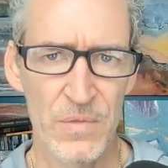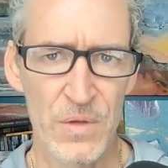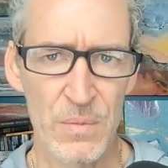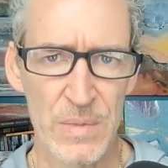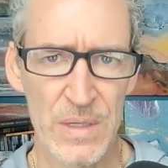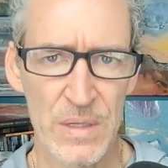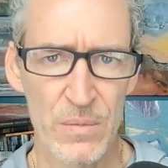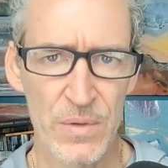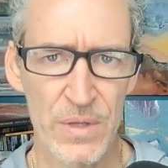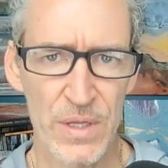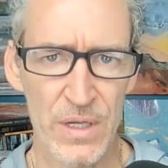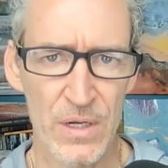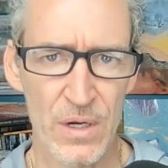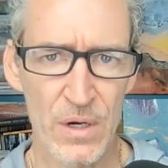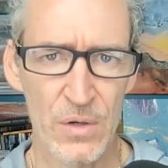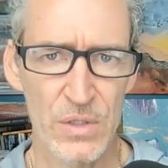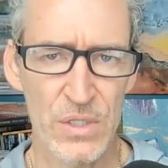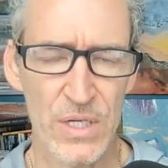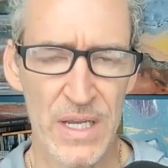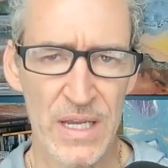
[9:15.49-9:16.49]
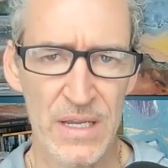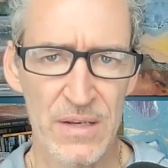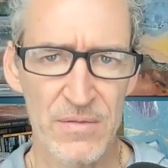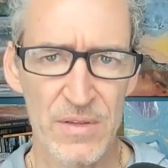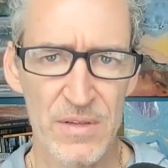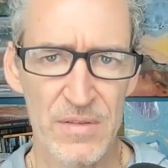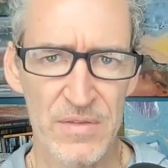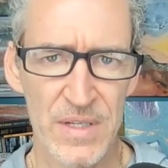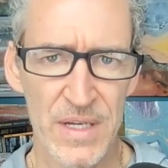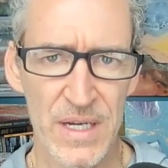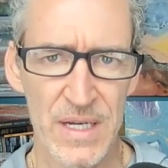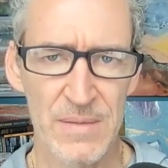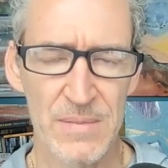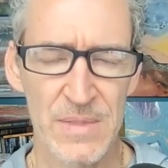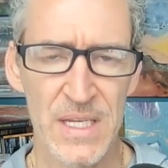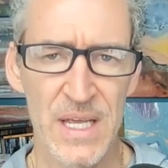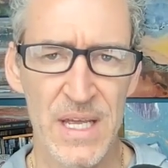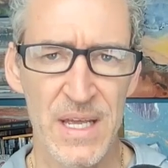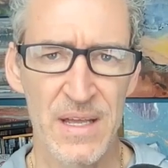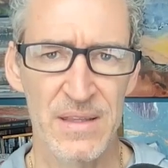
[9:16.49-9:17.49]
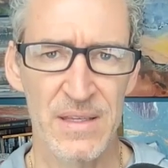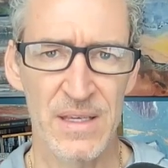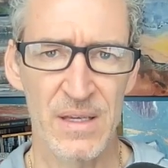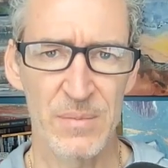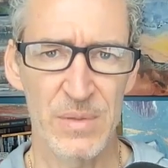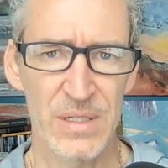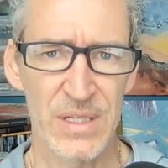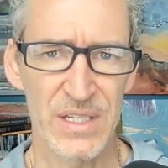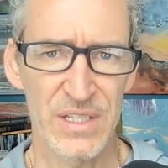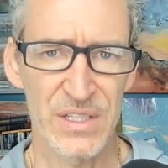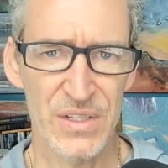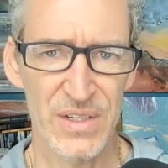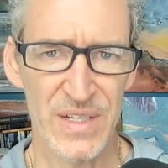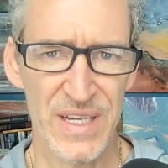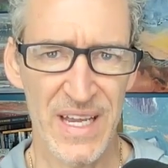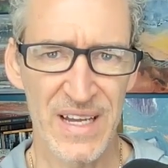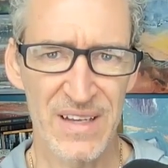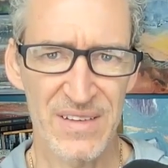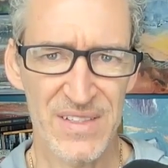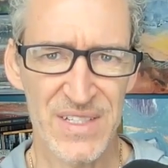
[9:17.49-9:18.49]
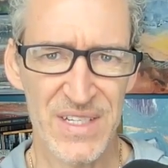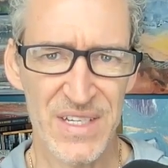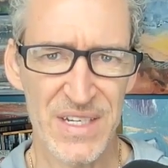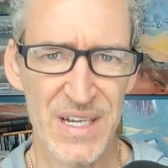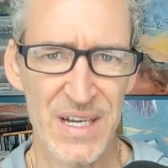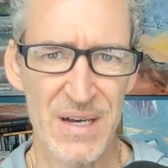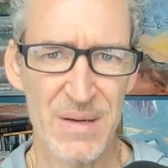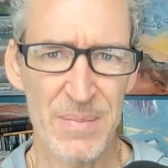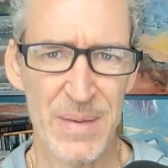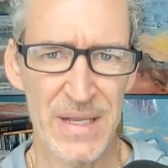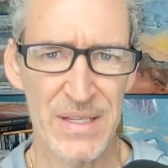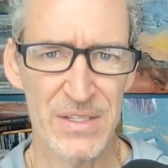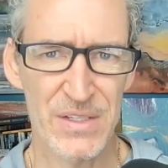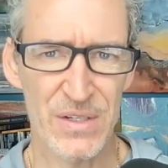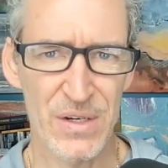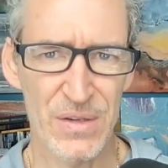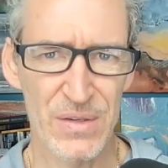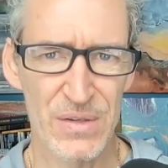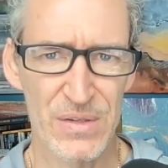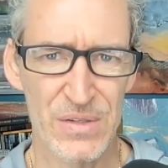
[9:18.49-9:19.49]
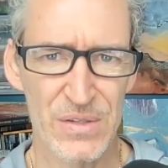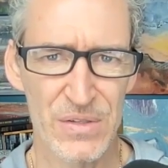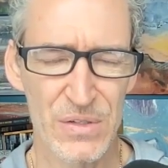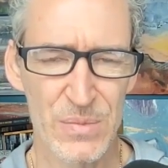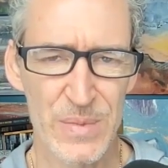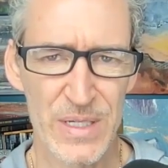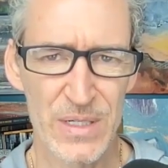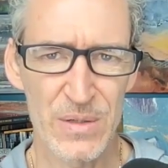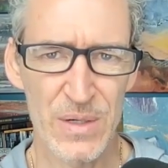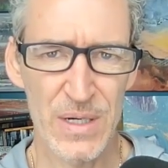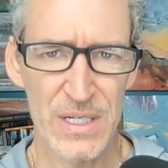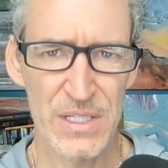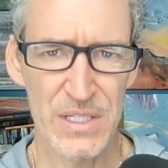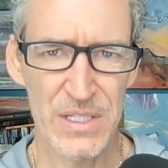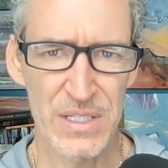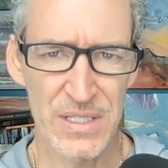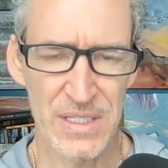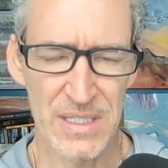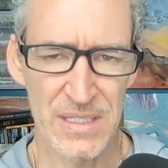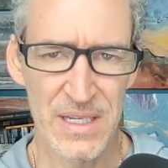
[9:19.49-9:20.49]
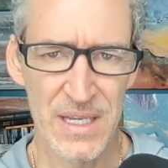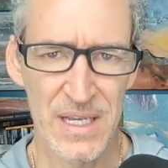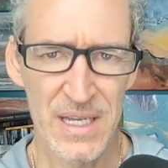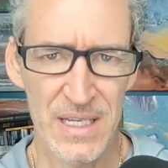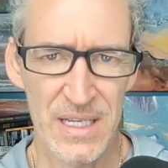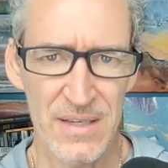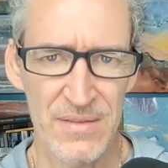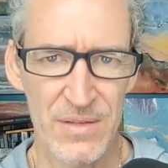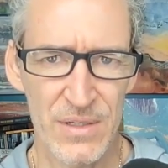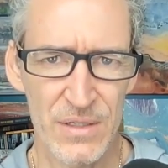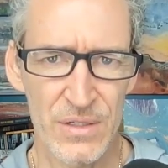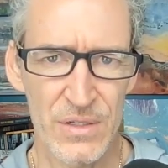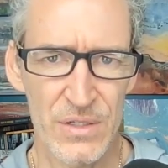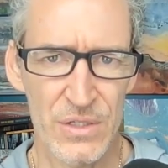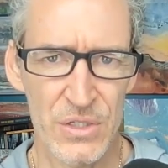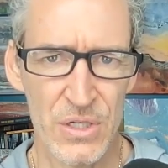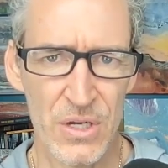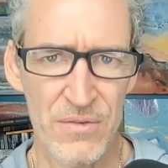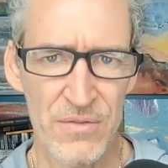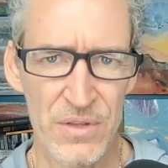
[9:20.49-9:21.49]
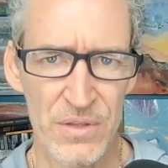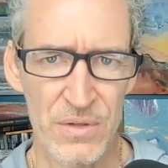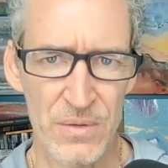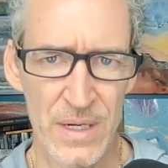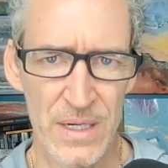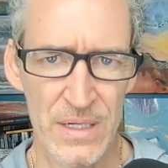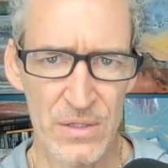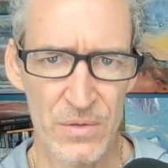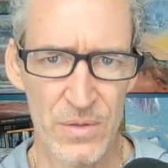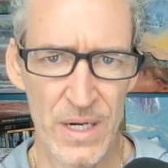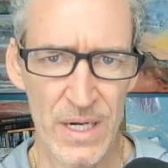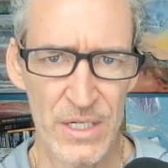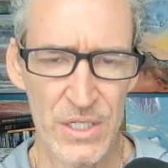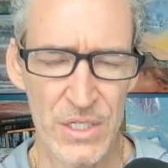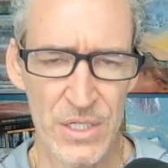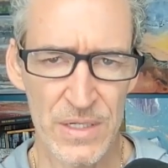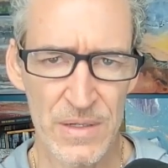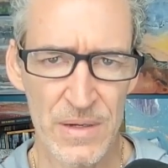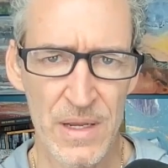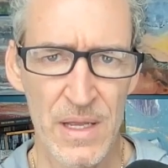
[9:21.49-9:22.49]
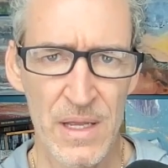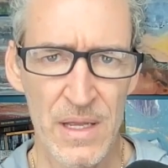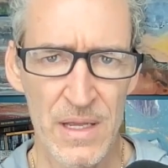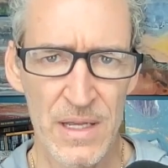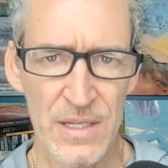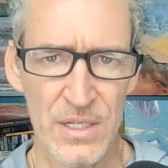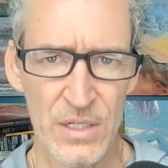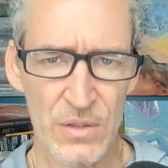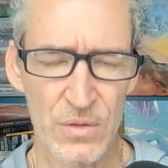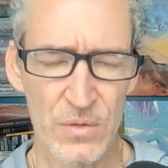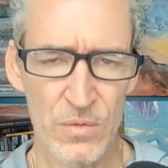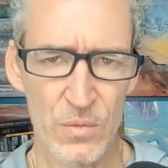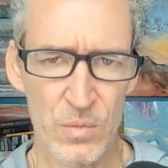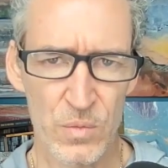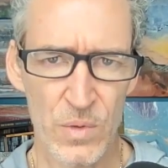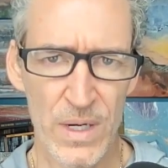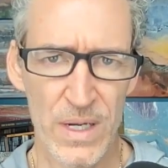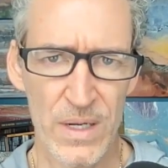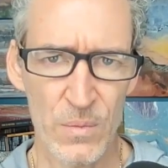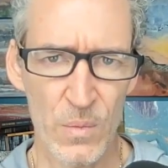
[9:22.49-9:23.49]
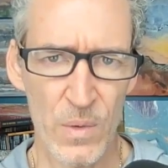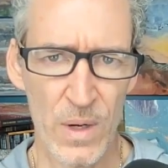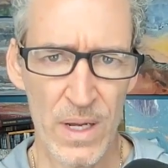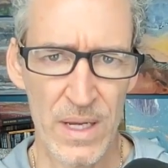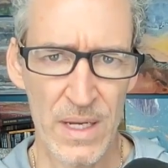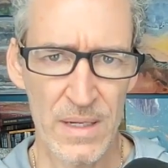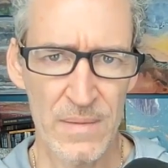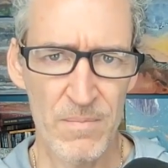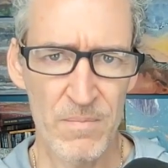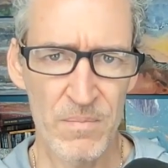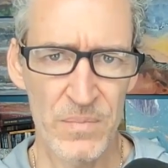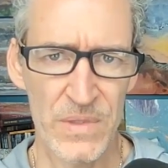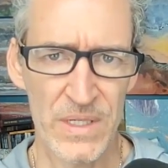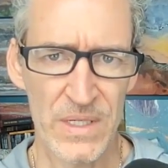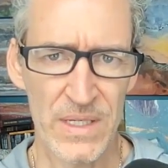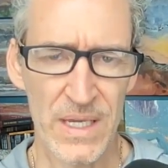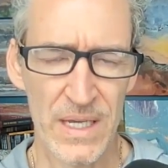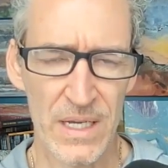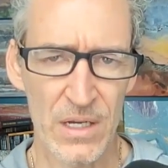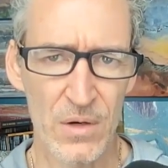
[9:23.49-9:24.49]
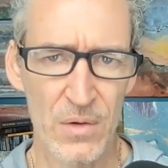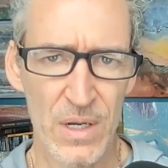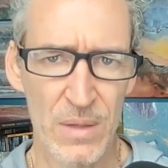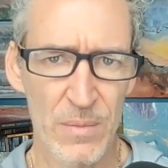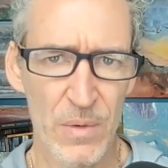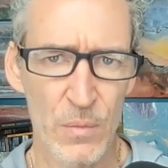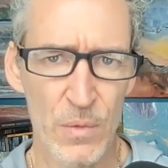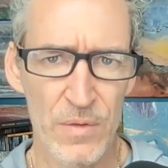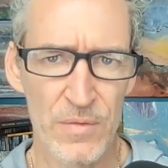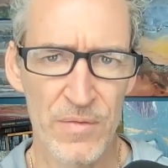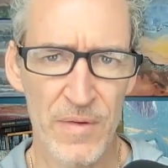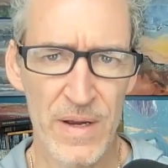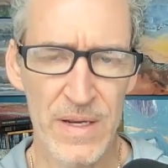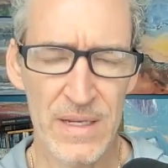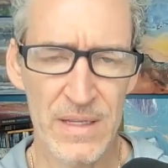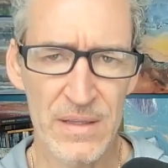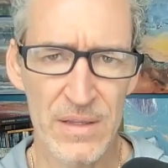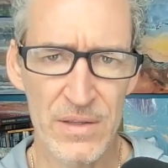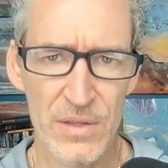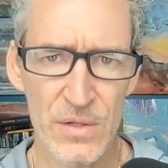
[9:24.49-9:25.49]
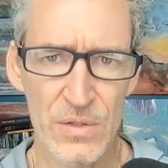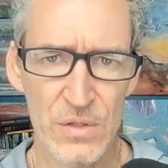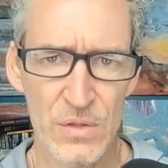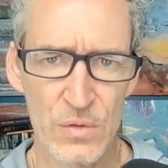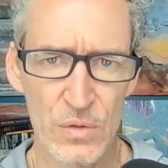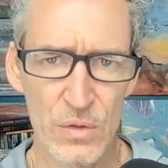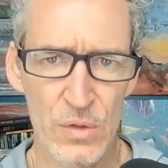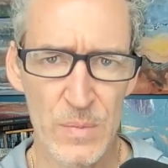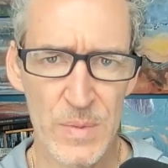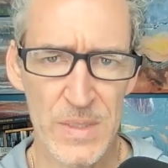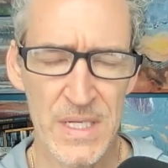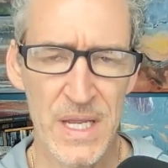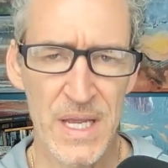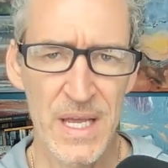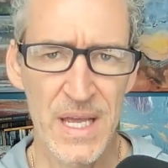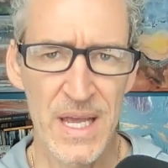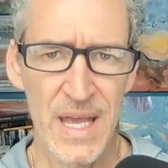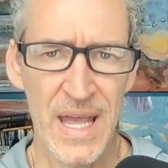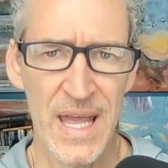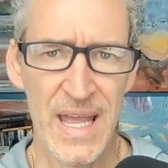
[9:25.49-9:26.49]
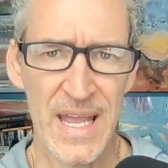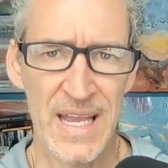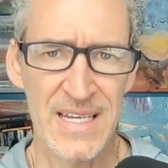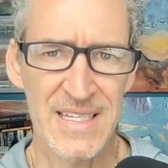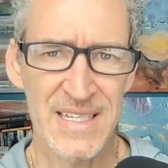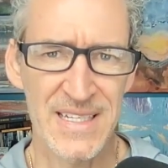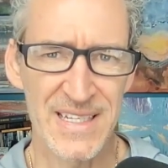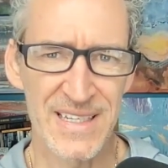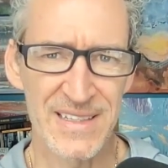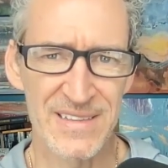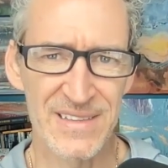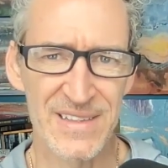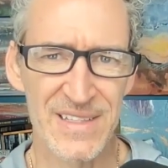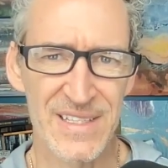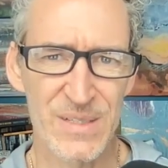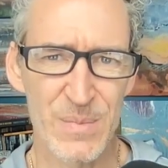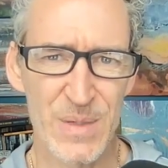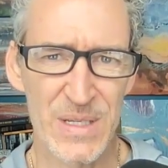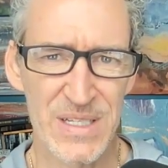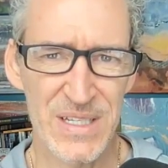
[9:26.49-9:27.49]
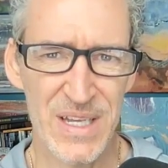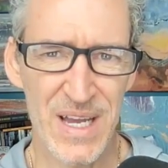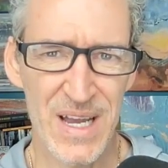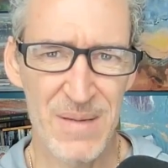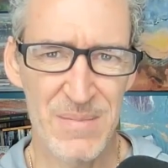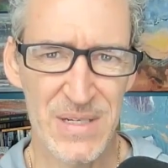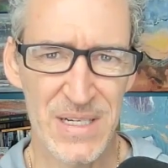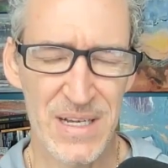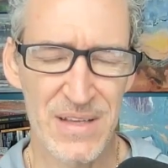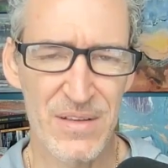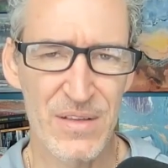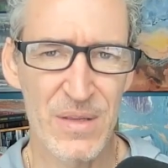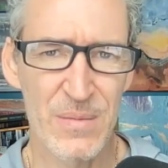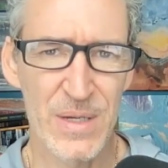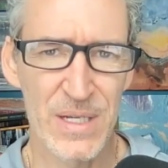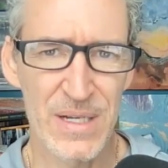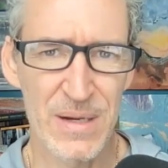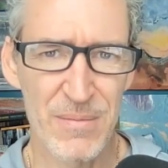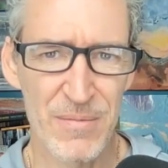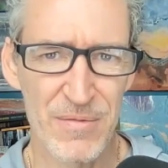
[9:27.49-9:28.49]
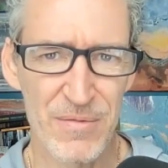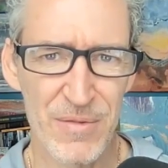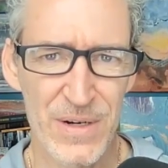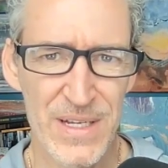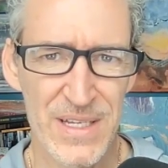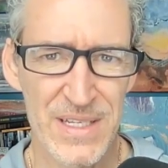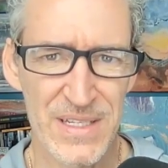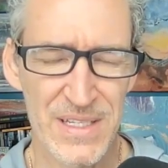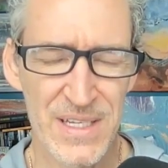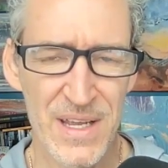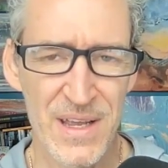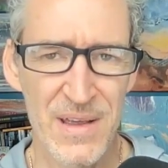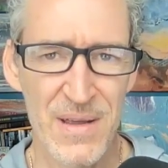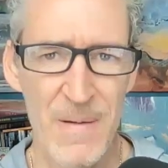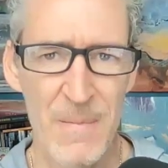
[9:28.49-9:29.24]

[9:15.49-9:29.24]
You meet with a coach a handful of times. They help you get your account set up, answer all those newbie questions, and give you a good shove in the right direction. It's a great way to get going. But we're finding that those groups hang together, they spend time together, they become friends.